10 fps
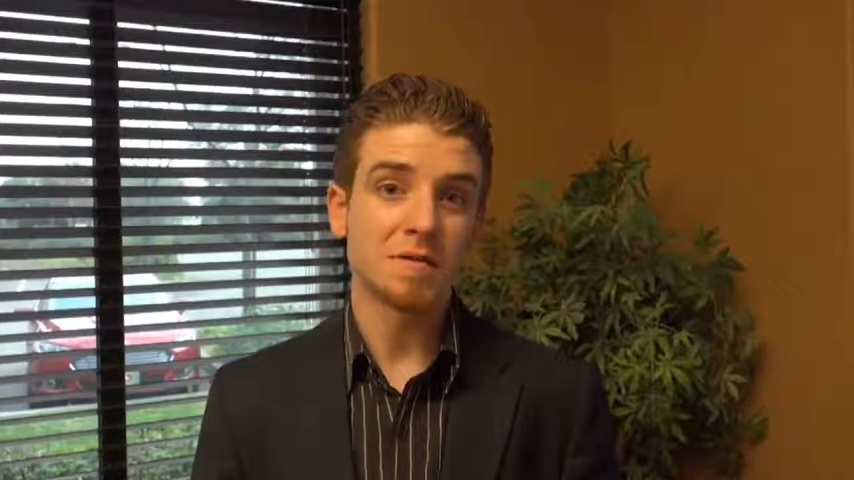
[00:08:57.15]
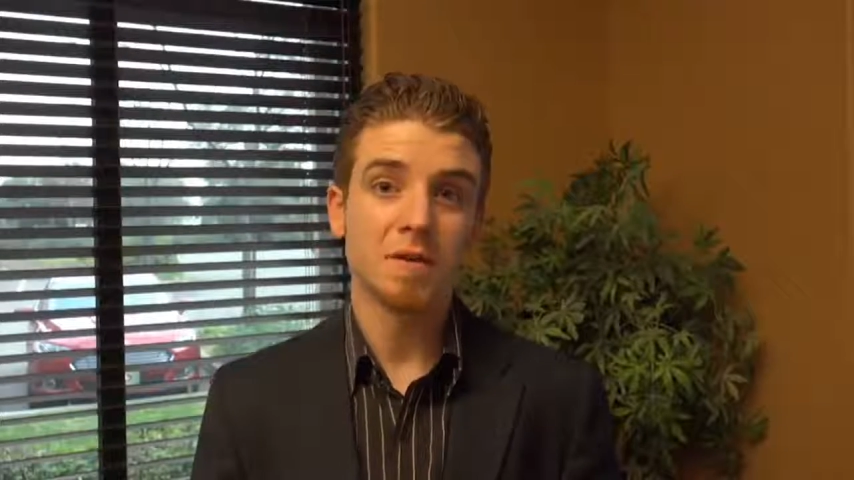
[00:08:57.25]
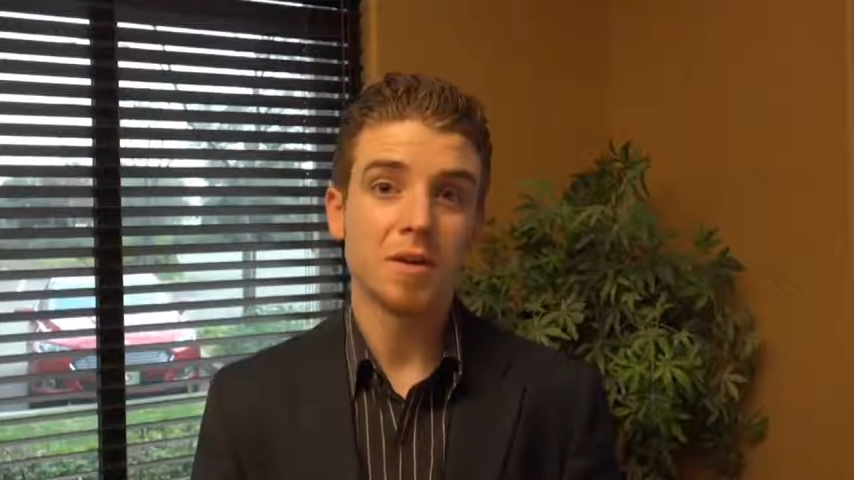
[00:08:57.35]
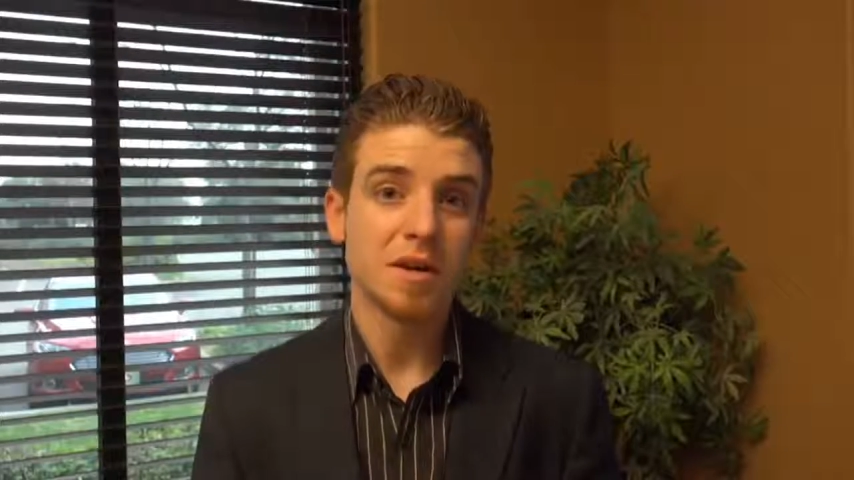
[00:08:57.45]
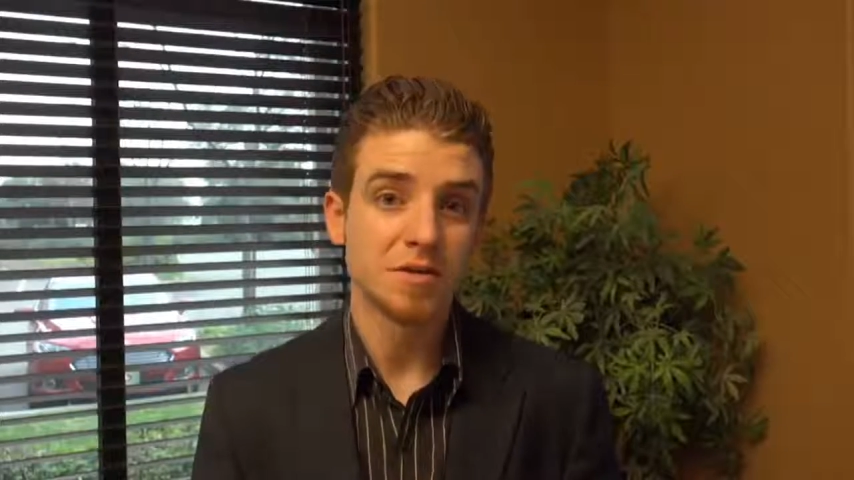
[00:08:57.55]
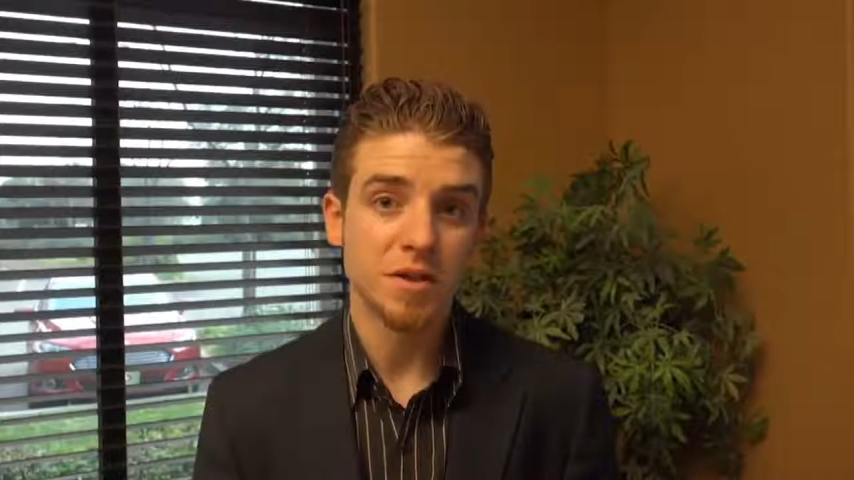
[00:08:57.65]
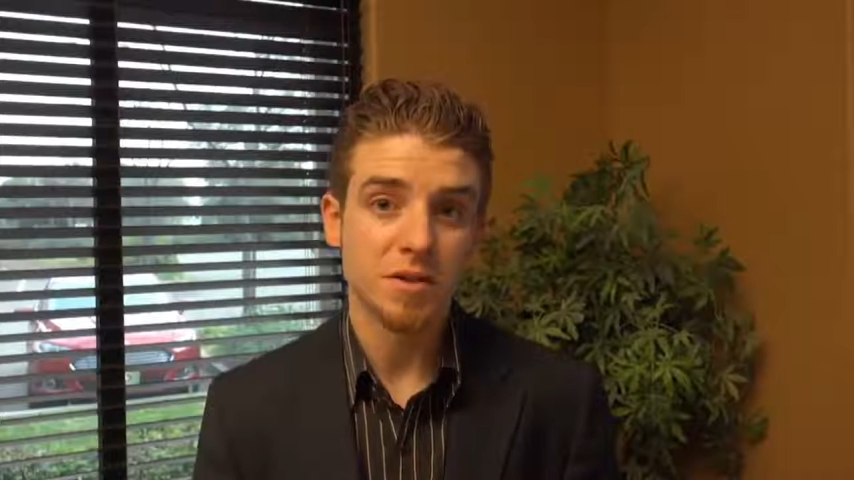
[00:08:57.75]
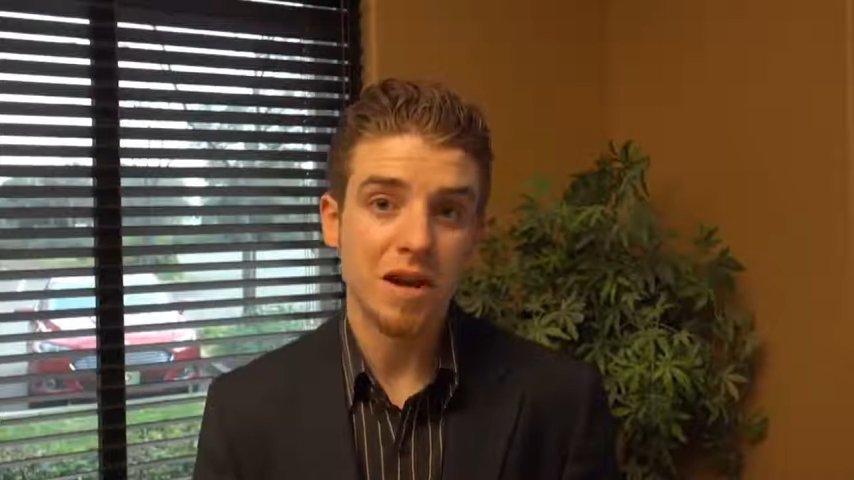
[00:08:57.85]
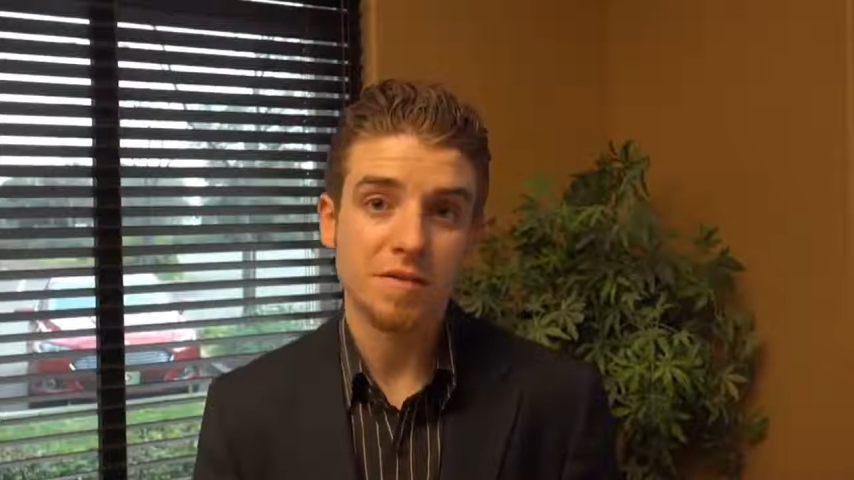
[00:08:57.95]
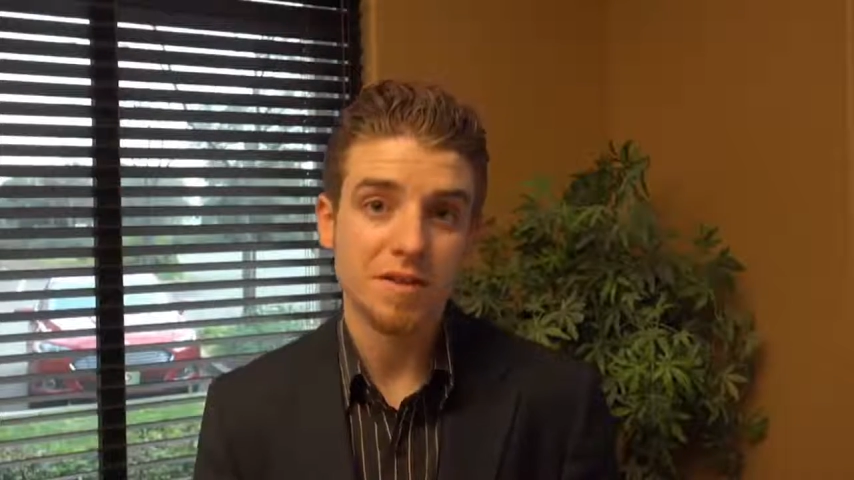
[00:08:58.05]

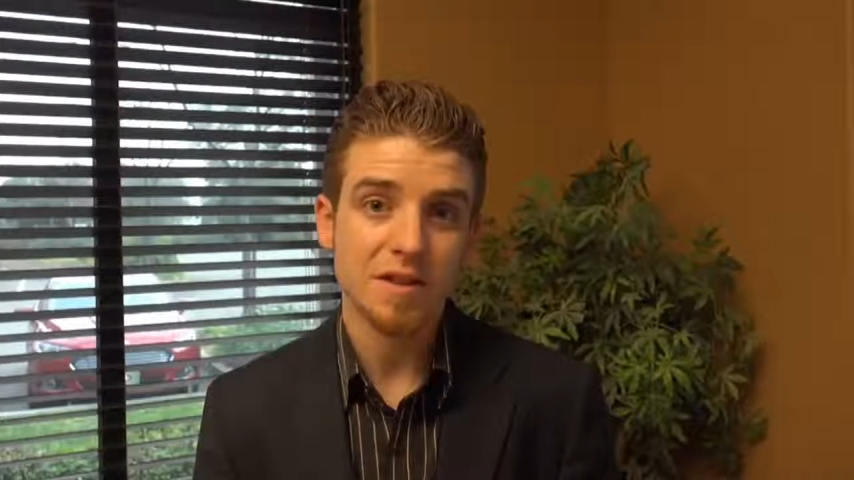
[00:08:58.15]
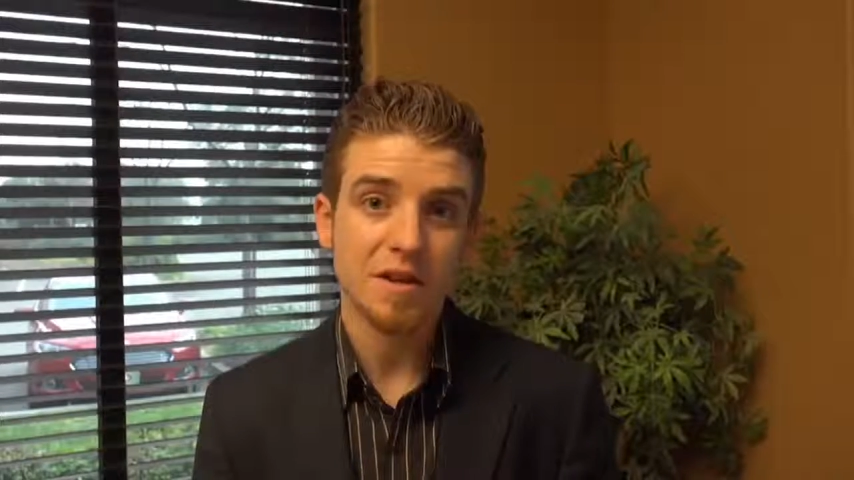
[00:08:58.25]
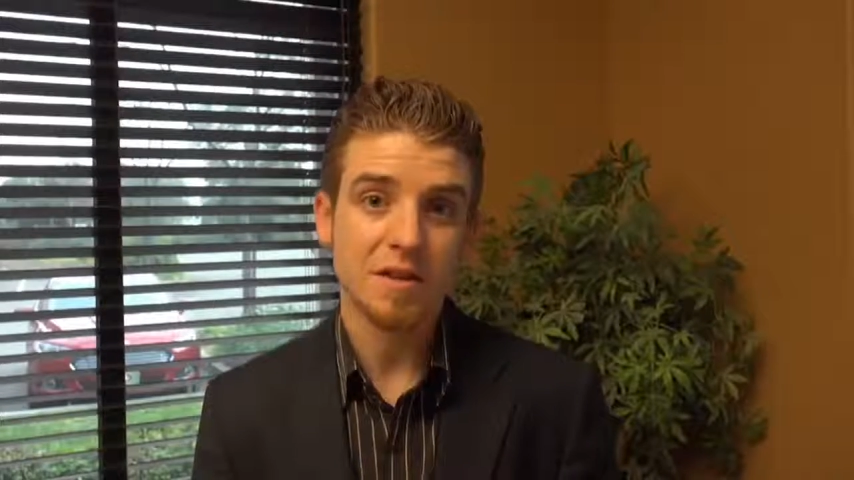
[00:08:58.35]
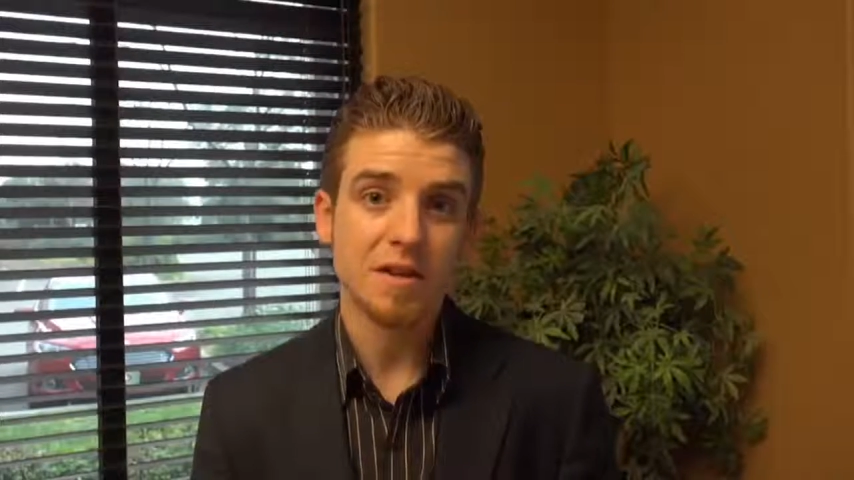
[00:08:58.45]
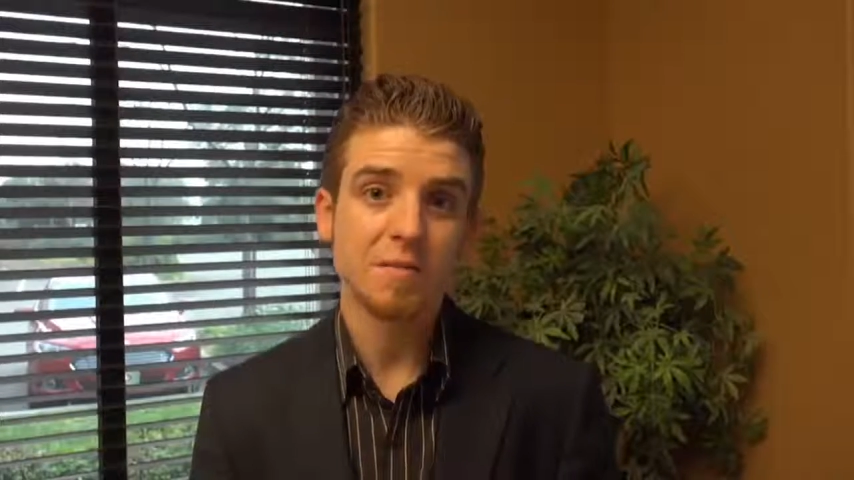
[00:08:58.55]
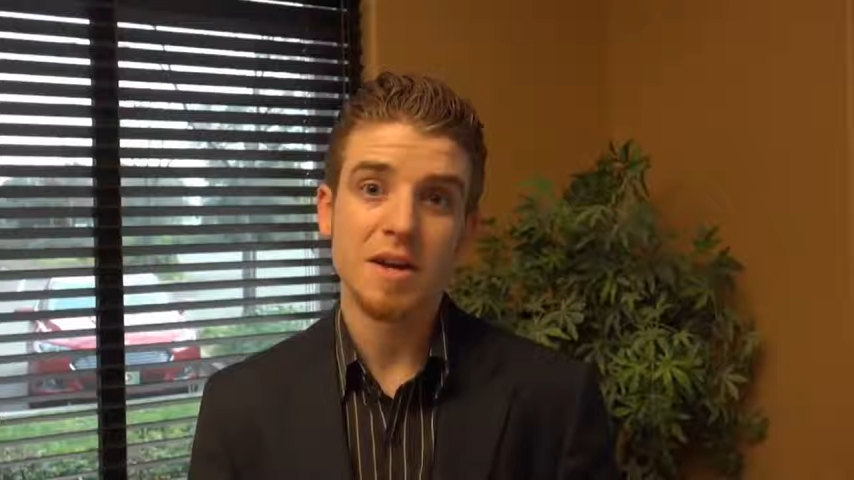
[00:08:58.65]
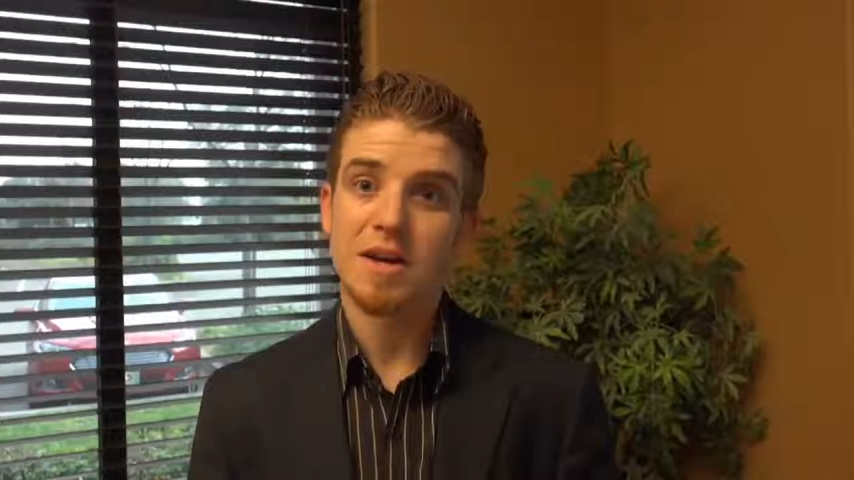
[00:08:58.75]
info@adriangraphics.com,